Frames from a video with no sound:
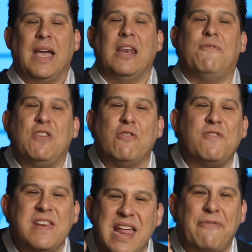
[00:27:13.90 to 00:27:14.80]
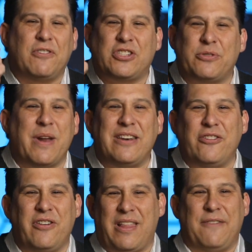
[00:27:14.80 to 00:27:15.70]
And if you've never
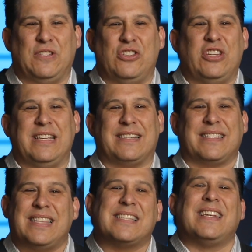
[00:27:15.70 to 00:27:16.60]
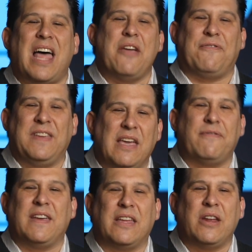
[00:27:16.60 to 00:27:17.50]
surrendered your life to Jesus, this life
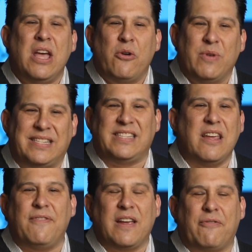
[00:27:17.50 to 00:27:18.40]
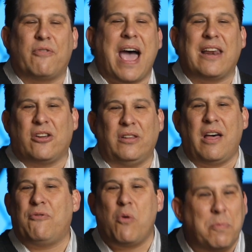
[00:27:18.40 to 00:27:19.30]
giving and receiving of radical
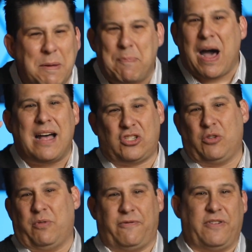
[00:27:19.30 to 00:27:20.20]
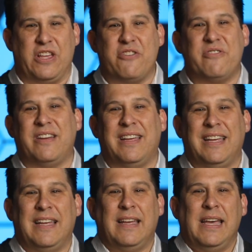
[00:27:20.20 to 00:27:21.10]
love won't be possible for you.
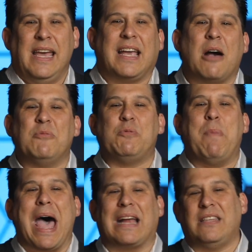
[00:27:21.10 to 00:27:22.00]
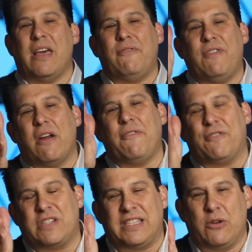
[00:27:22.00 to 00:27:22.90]
It comes back to that very
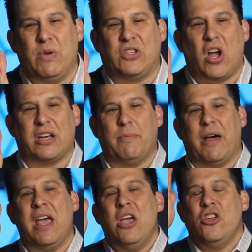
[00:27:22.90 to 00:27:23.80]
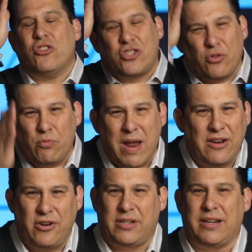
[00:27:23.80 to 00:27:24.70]
first thing we talked about your
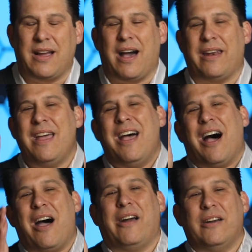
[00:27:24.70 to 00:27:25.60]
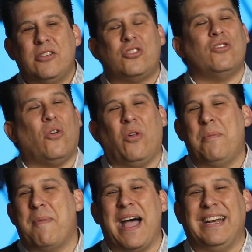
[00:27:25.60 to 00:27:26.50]
surrender to God, heart, soul,
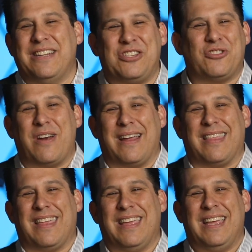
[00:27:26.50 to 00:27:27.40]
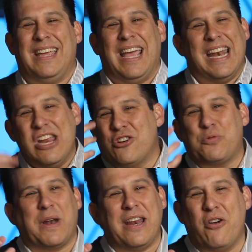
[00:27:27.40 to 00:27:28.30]
mind, and strength. And
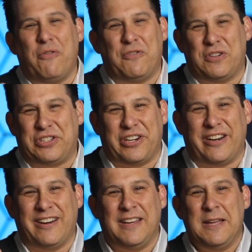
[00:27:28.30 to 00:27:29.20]
here's what I know for sure